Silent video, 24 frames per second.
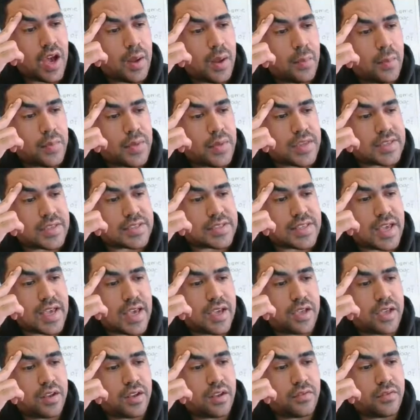is
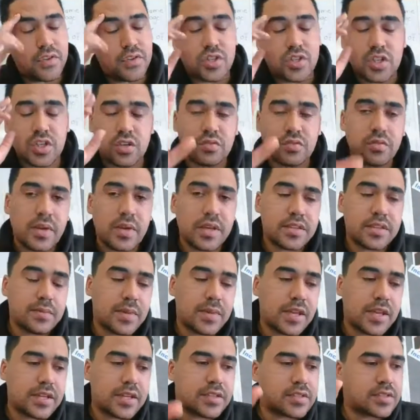that for general
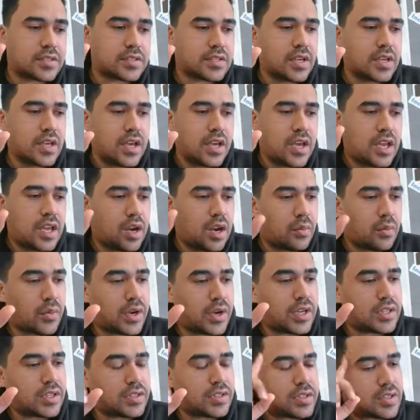mathematics, I'm
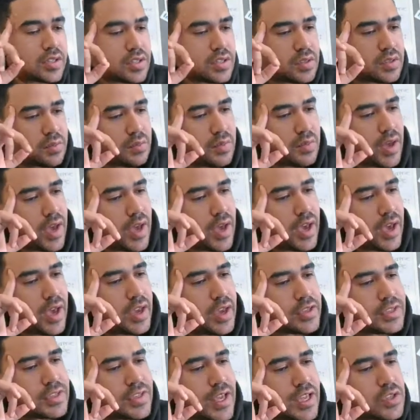reading this,
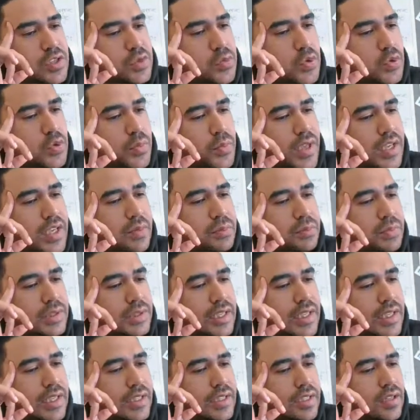SACS will be
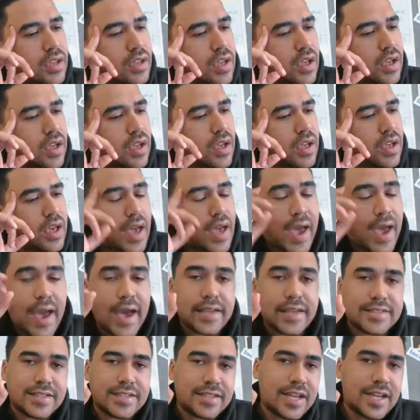completed
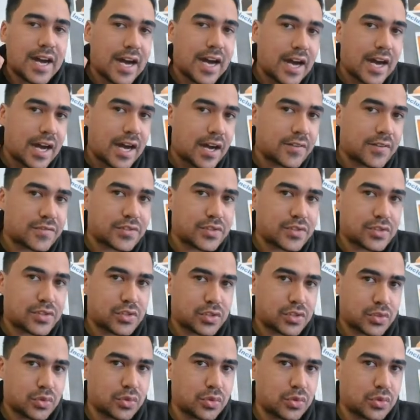at an after
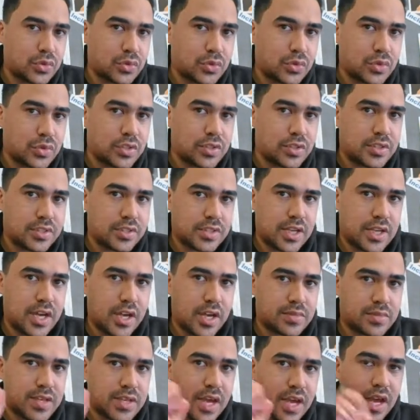school time.
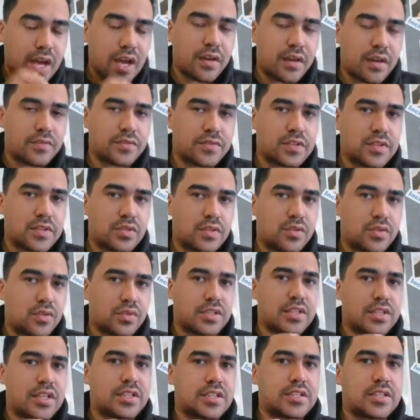So after your
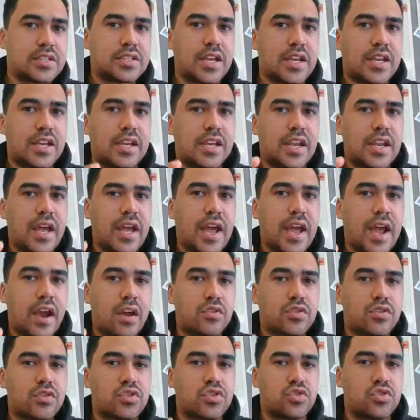designated
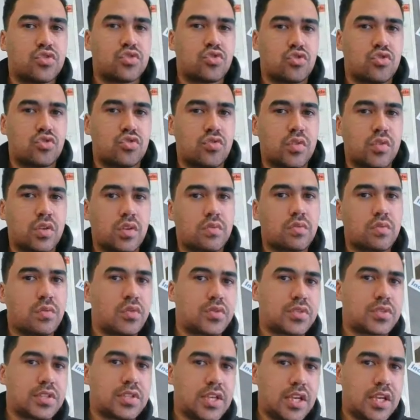hours during
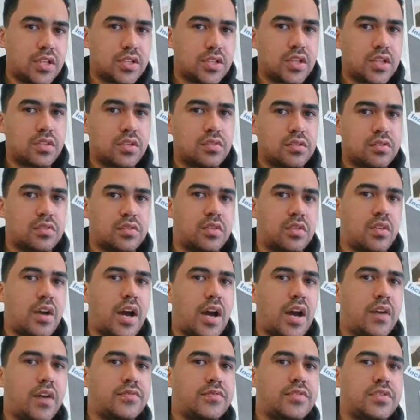remote teaching, so
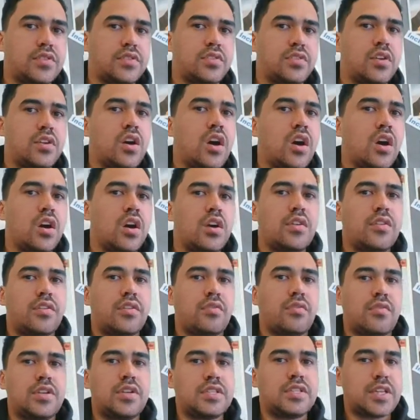after
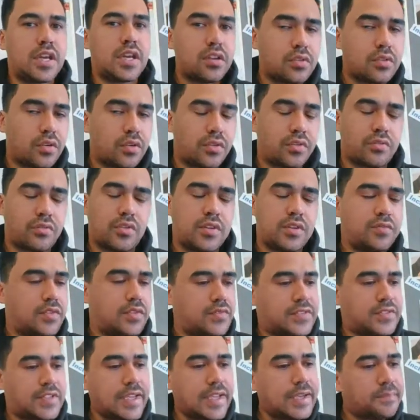3:10 or
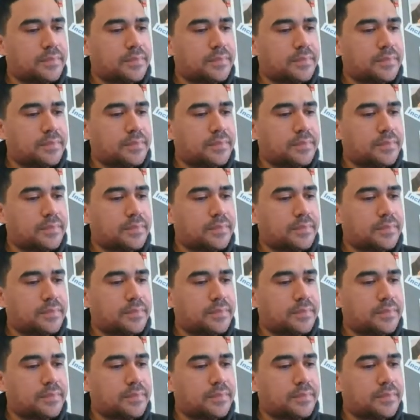3:15.